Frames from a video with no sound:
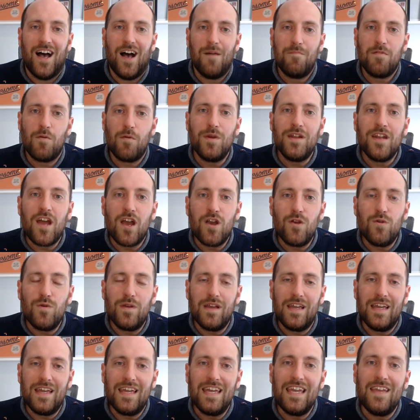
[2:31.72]
But we know
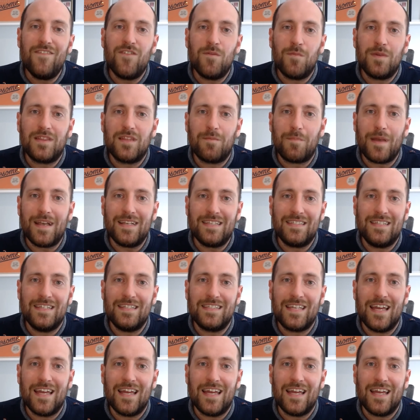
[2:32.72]
even with the best
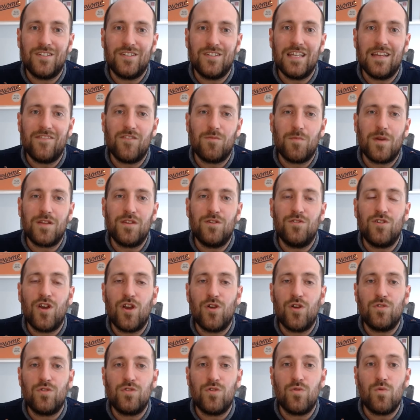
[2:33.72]
intentions, even when you know
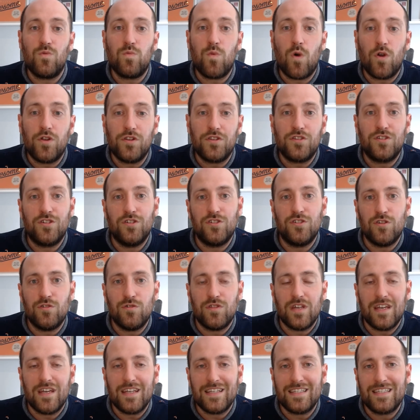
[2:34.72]
you want to do
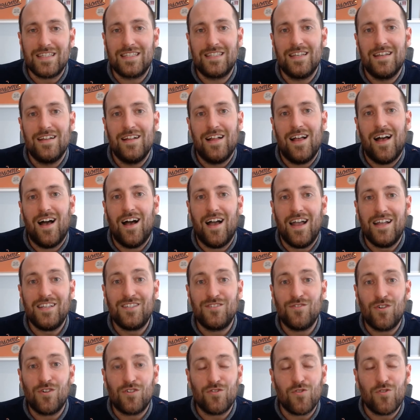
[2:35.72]
this,
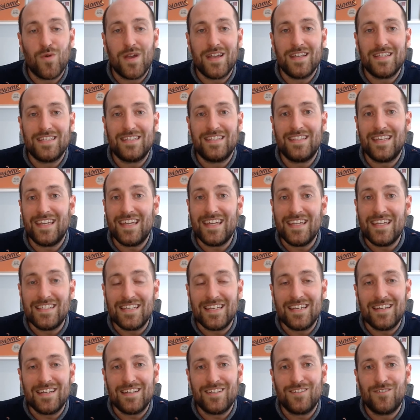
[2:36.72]
it's not always
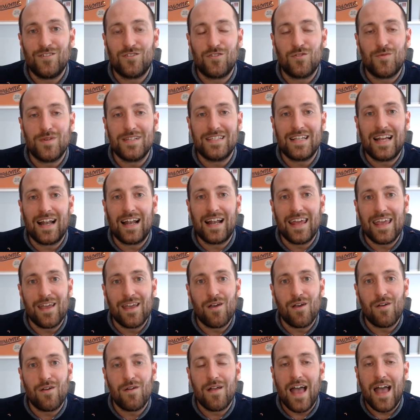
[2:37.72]
easy. It's not always
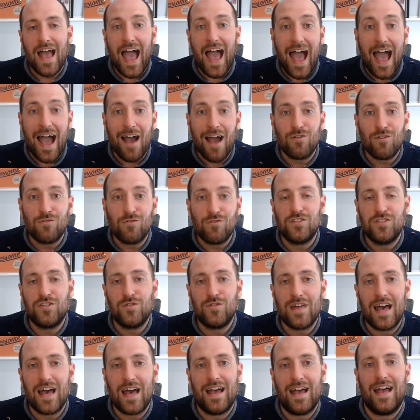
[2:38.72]
clear how to
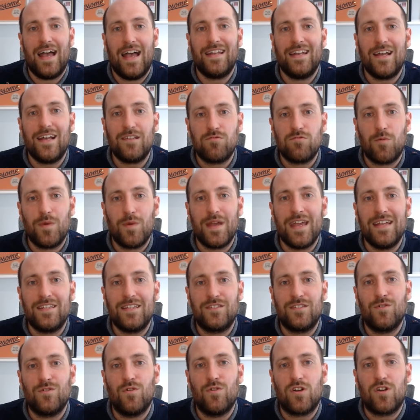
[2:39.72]
do that. And that's what we're here
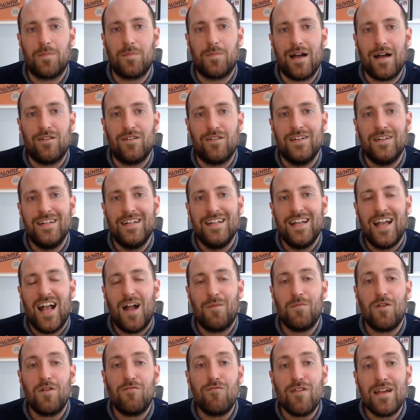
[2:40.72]
to talk about.
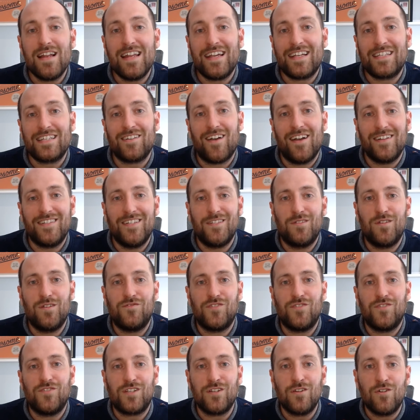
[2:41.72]
And we're really excited to
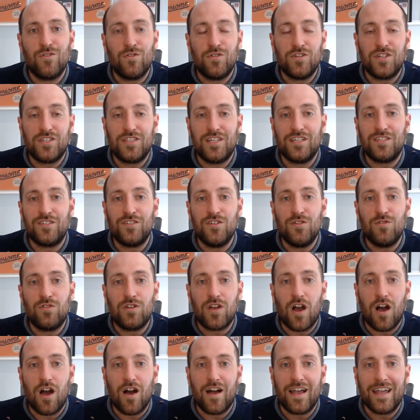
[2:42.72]
have just launched this new
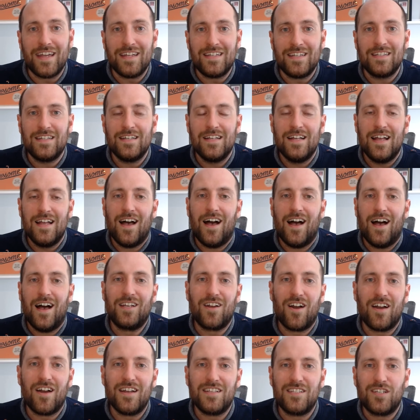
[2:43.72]
guide, a
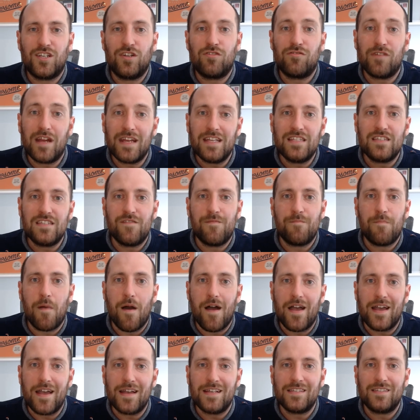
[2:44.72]
guide to creative
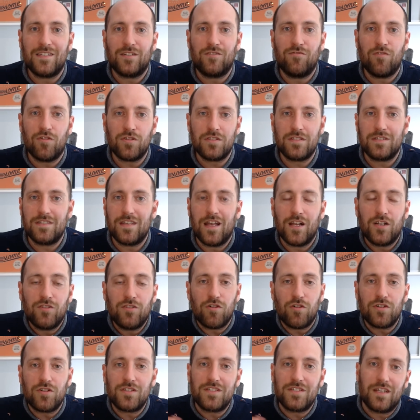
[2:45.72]
bias across
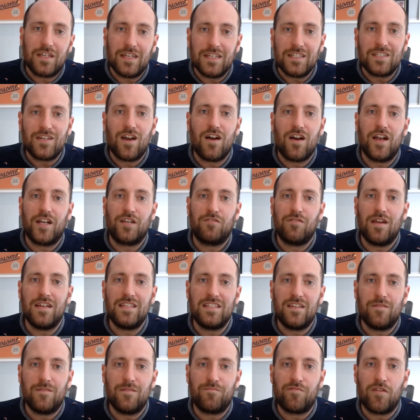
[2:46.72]
the entire
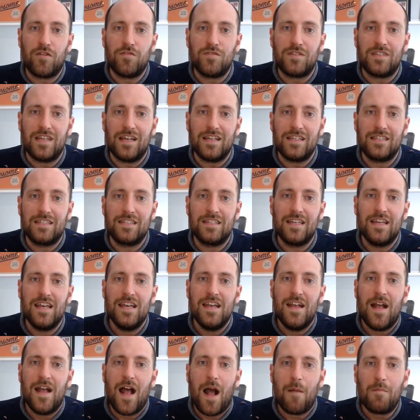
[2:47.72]
creative process.
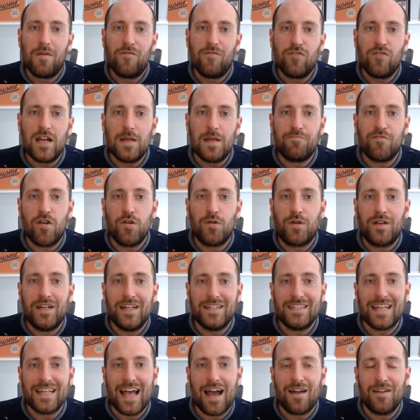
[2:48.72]
And we've really broken
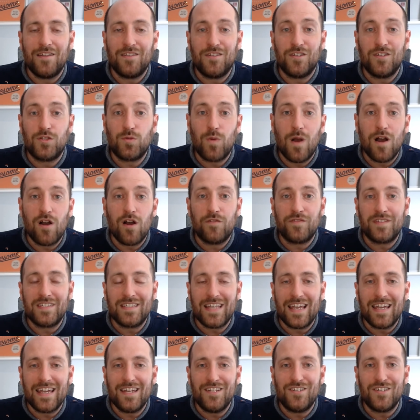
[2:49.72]
it down into 12
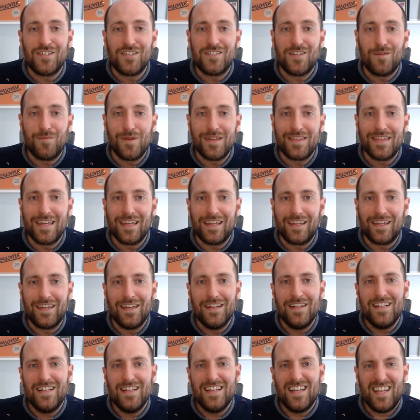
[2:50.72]
stages that we think
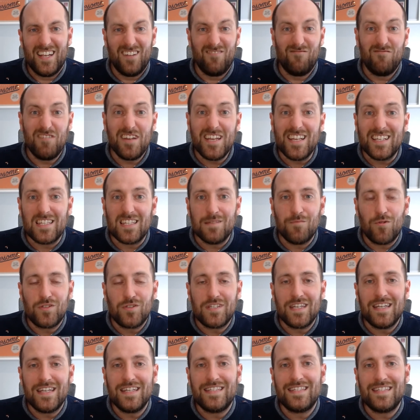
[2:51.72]
in reasonable
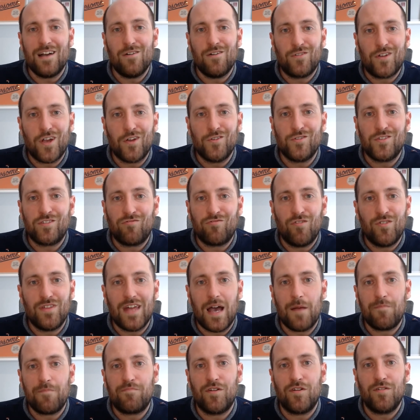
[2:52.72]
detail goes through
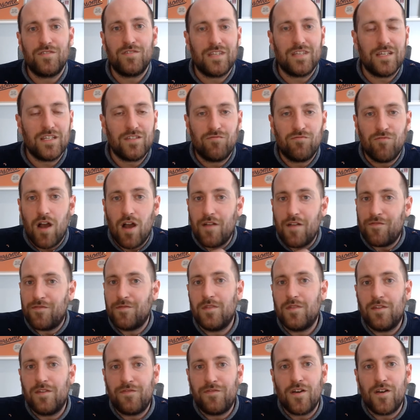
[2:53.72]
that process, right
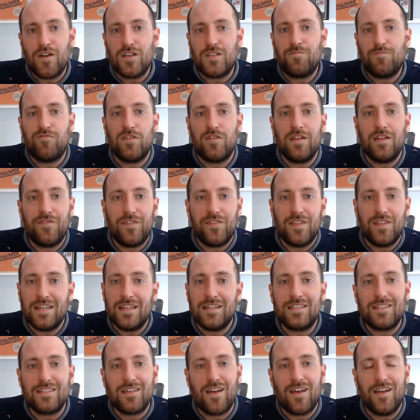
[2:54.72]
from the first brief and the
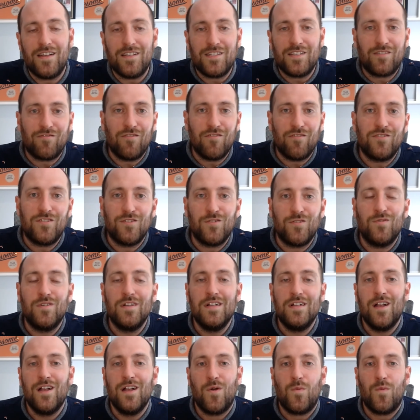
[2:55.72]
insights through to
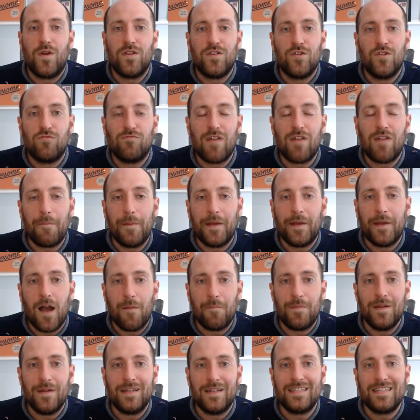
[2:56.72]
when you're wrapping
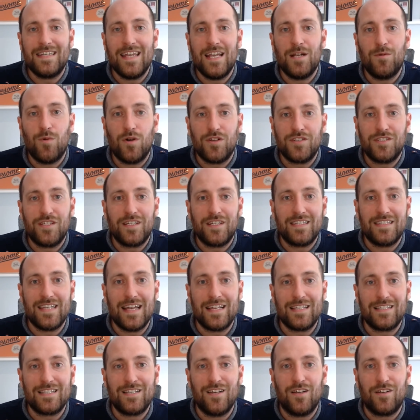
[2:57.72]
up and seeing what
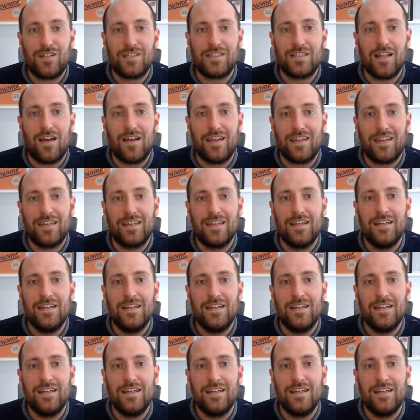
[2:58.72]
success looks like.